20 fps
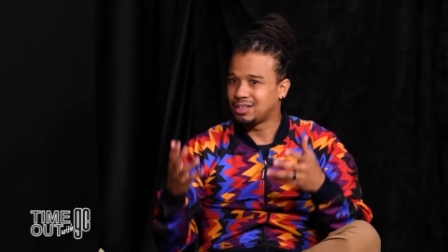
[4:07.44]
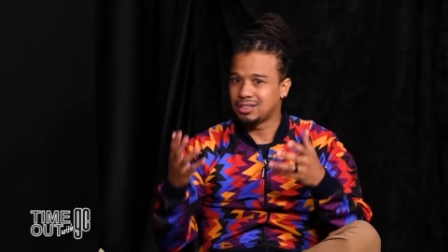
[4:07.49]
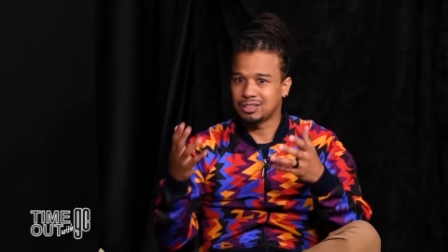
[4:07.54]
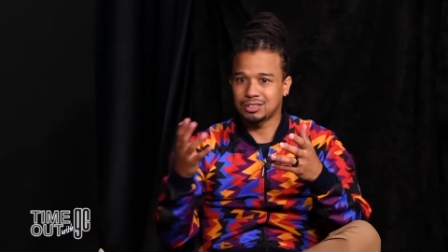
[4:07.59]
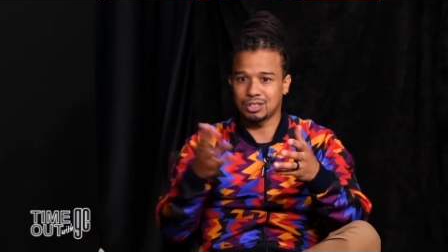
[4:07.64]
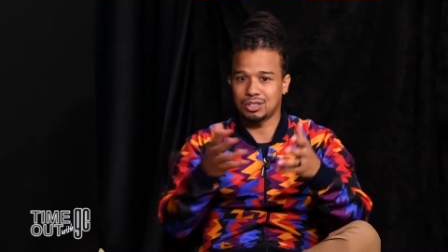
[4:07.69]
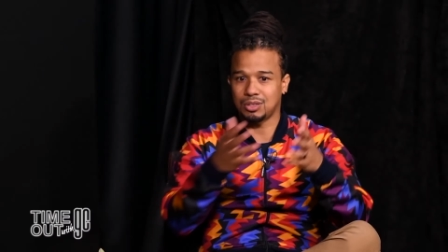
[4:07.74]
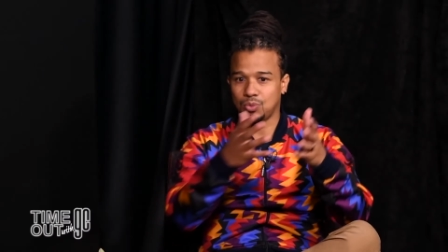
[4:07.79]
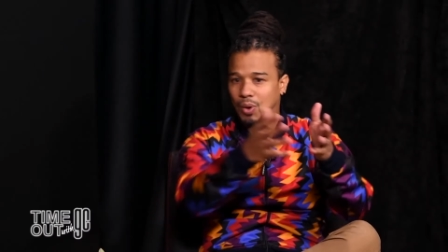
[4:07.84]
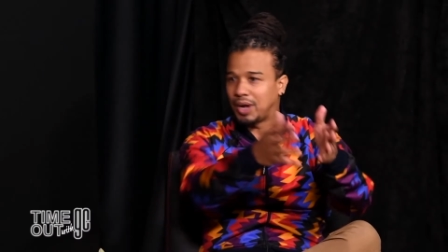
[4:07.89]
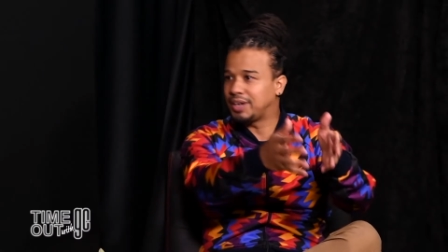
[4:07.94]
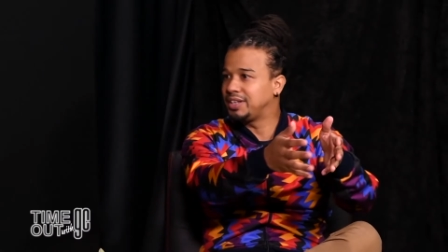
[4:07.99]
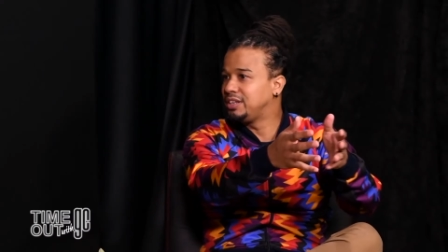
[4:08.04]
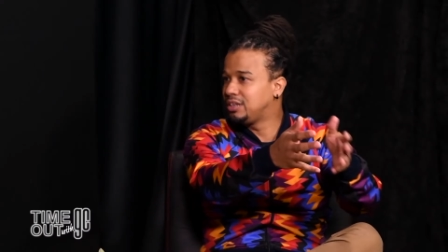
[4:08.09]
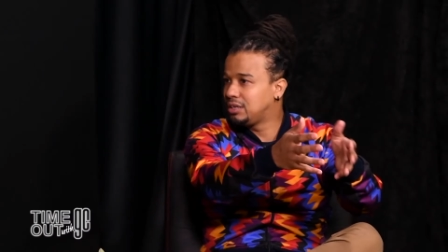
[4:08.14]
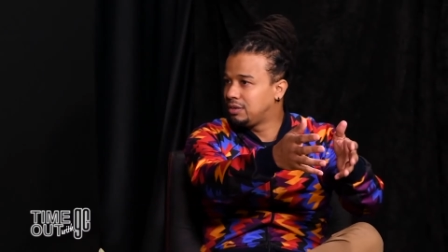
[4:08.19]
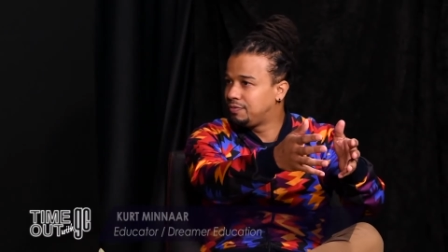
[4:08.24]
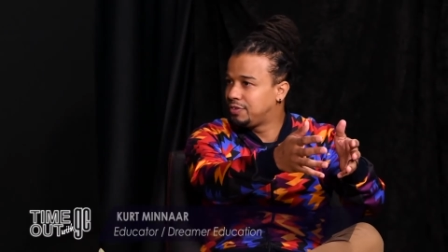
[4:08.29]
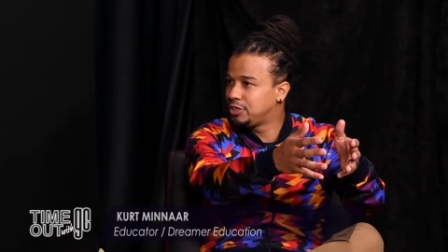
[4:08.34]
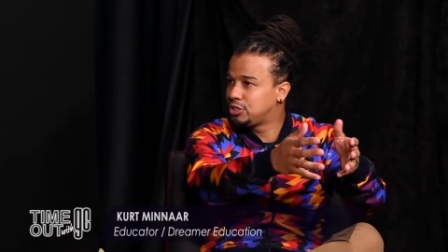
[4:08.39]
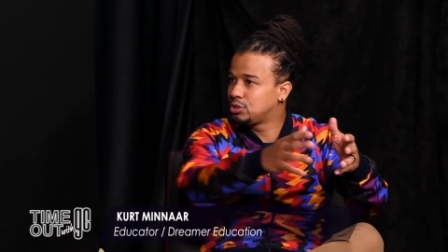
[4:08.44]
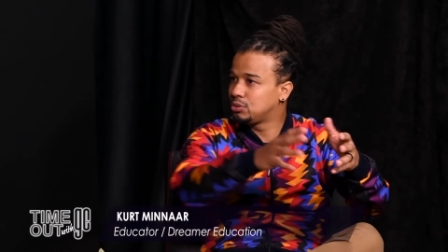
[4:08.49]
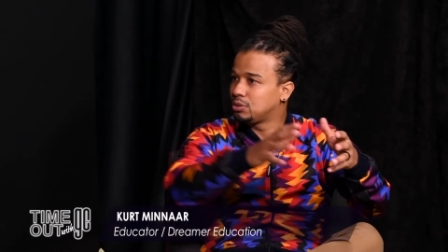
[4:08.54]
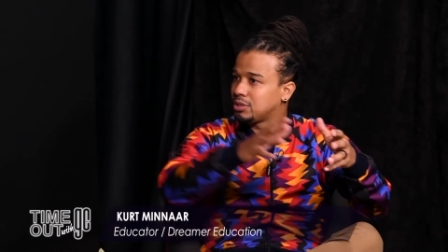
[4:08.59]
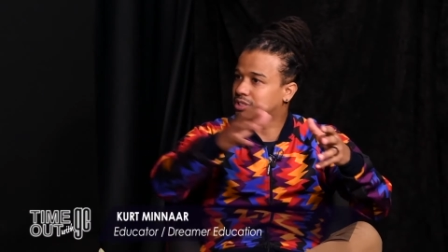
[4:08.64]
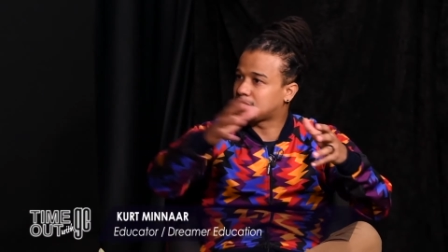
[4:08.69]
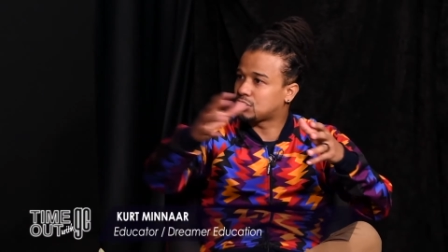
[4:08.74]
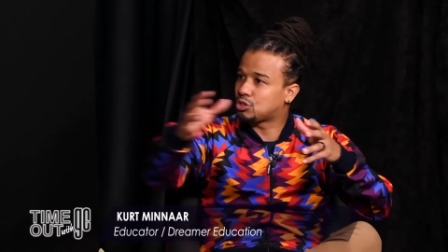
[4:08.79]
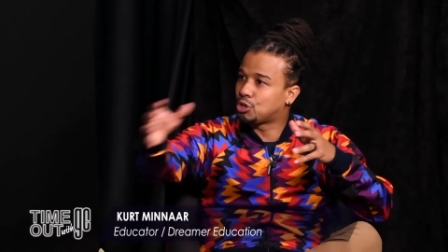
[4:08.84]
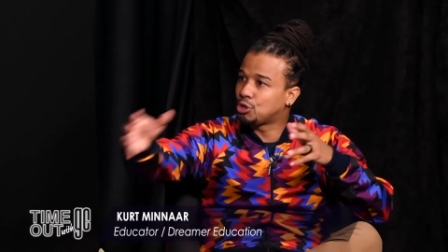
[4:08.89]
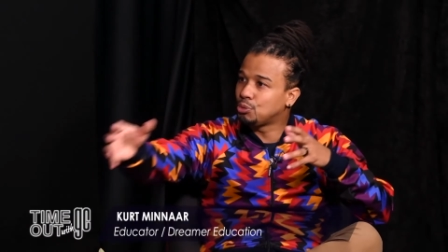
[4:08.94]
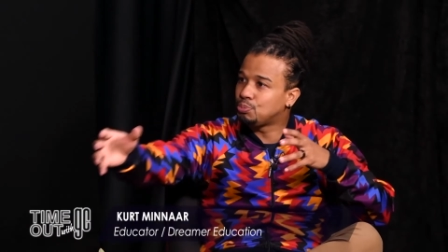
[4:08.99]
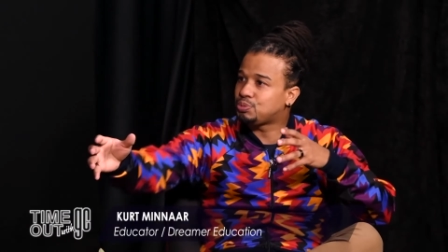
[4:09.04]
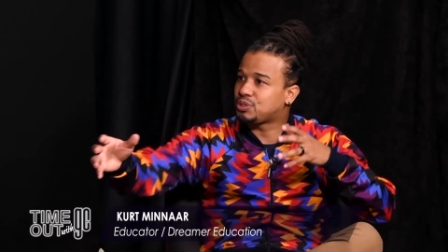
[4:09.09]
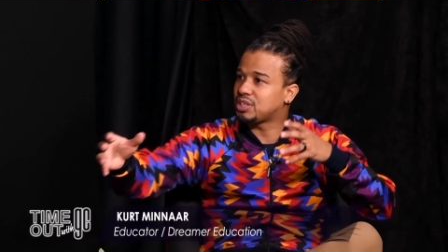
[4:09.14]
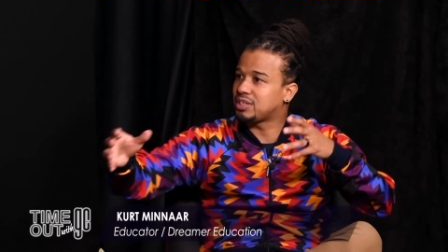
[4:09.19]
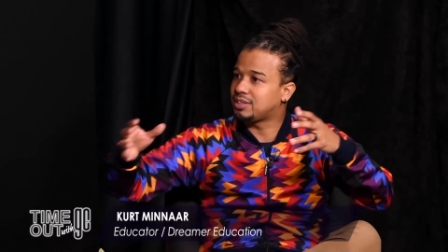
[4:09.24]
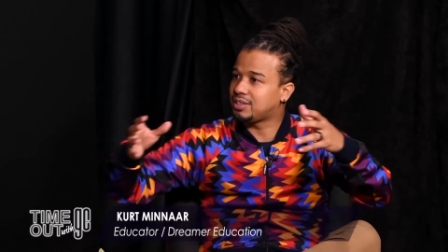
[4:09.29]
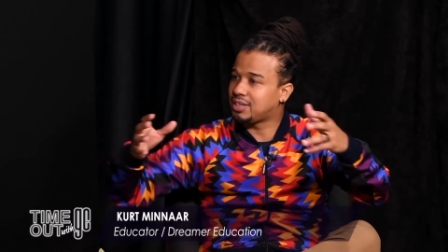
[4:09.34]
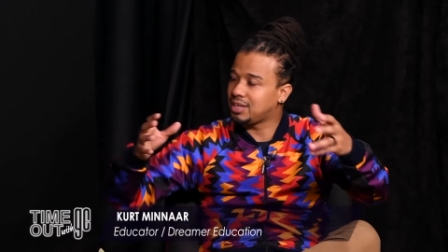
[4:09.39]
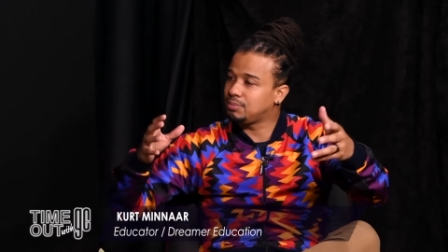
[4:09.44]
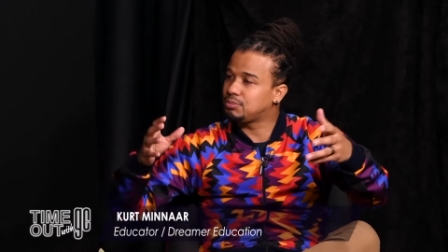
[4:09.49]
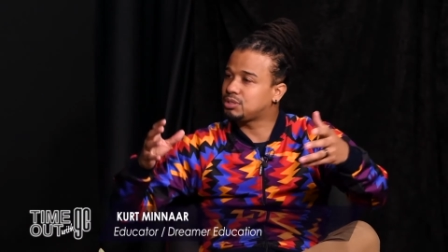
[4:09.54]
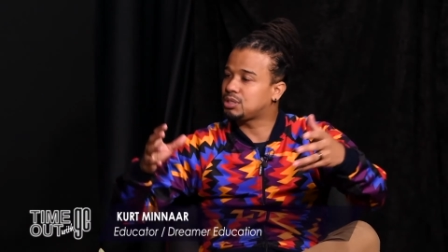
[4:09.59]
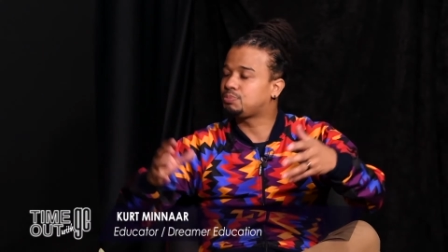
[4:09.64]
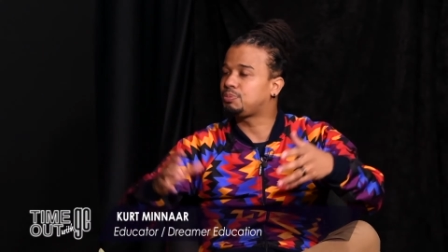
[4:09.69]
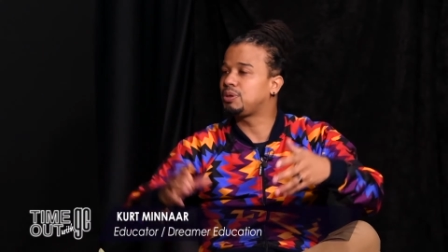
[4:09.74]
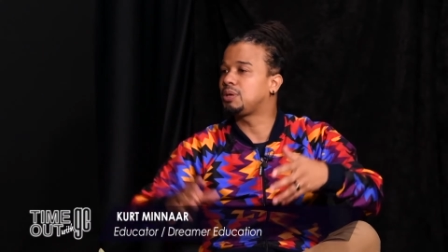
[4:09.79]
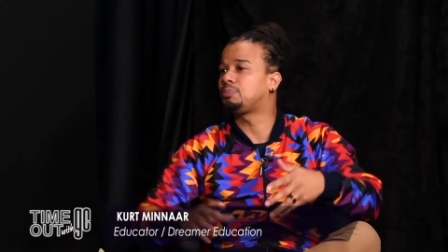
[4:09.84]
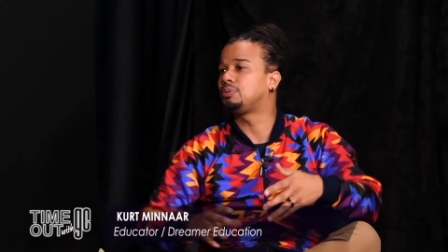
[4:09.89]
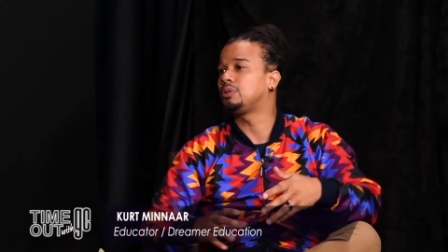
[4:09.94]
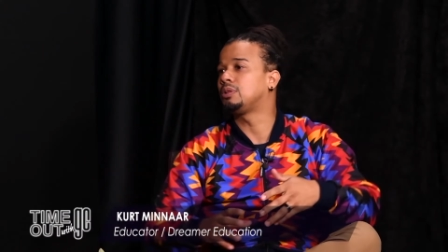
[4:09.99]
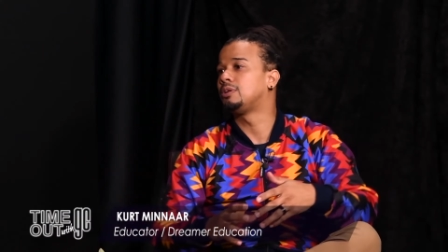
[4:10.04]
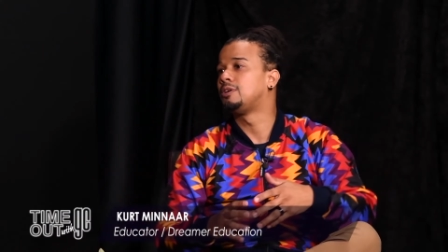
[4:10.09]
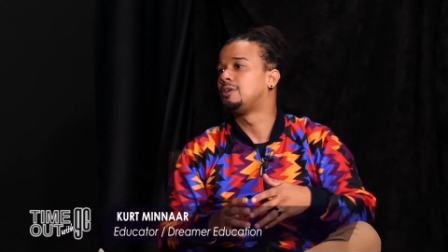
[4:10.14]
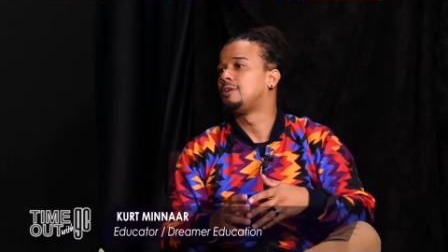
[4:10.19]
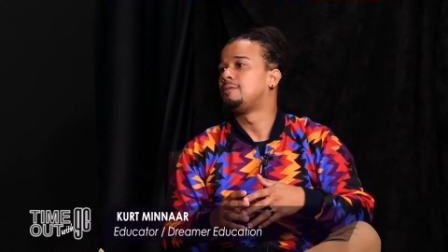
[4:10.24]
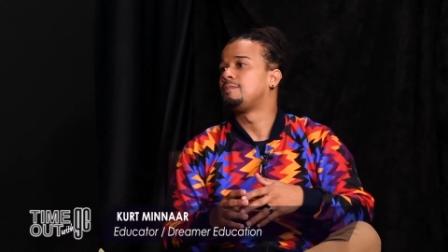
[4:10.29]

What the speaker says: It's not one individual, it's groups and teams of people.